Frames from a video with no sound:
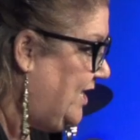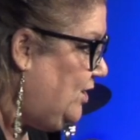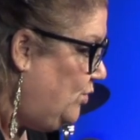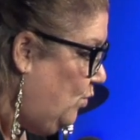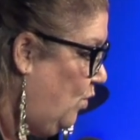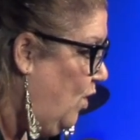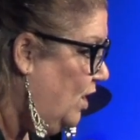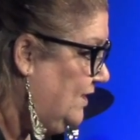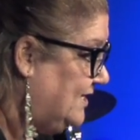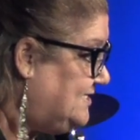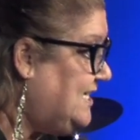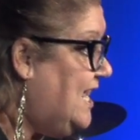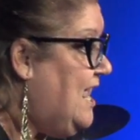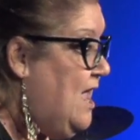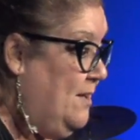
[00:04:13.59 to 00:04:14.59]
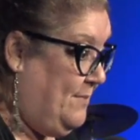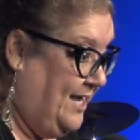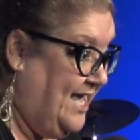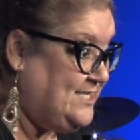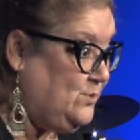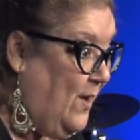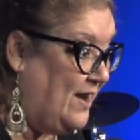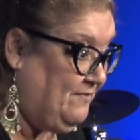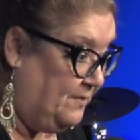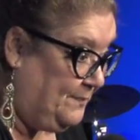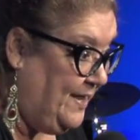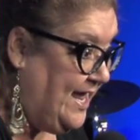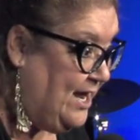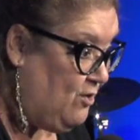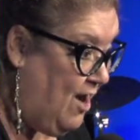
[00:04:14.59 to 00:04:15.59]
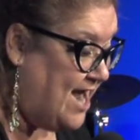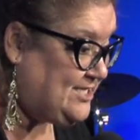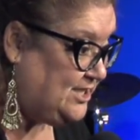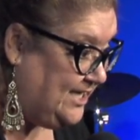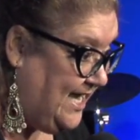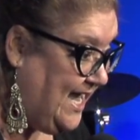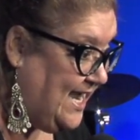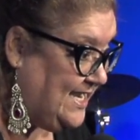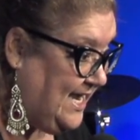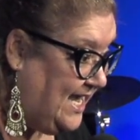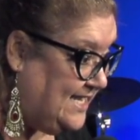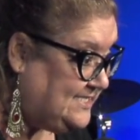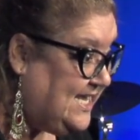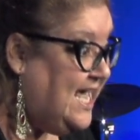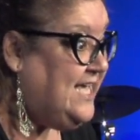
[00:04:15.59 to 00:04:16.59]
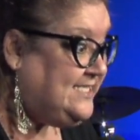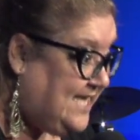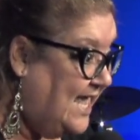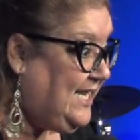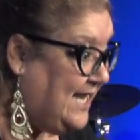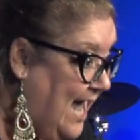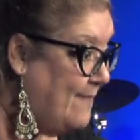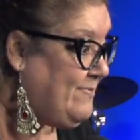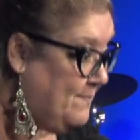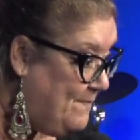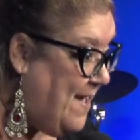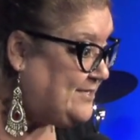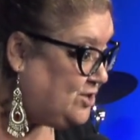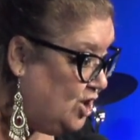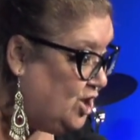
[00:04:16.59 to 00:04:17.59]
to New Orleans. But guess what? If the plane crashed in the Andes, suddenly I'm the best